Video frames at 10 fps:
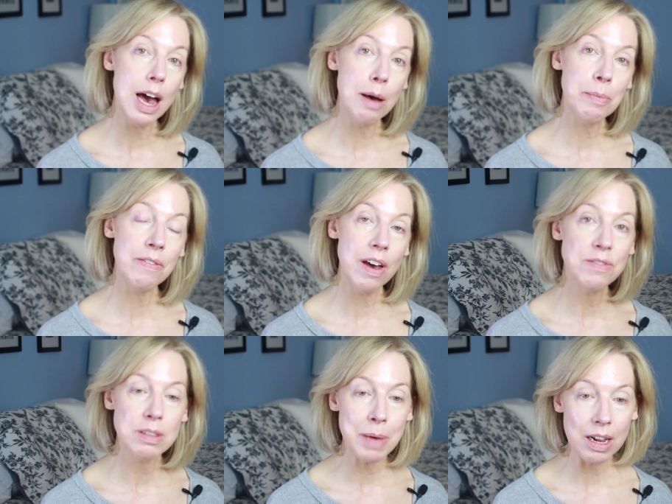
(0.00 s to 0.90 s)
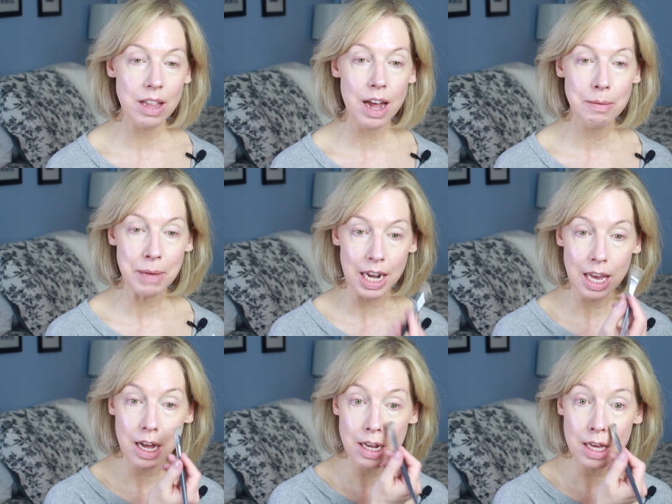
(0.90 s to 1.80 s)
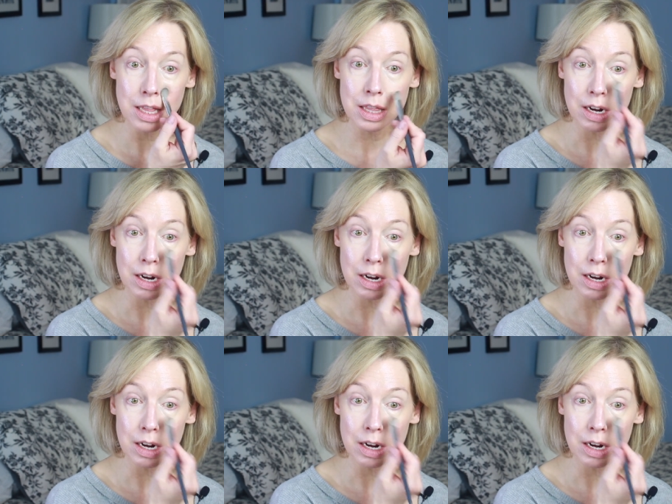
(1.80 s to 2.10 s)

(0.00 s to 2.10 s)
up if I've spent a lot of money on it.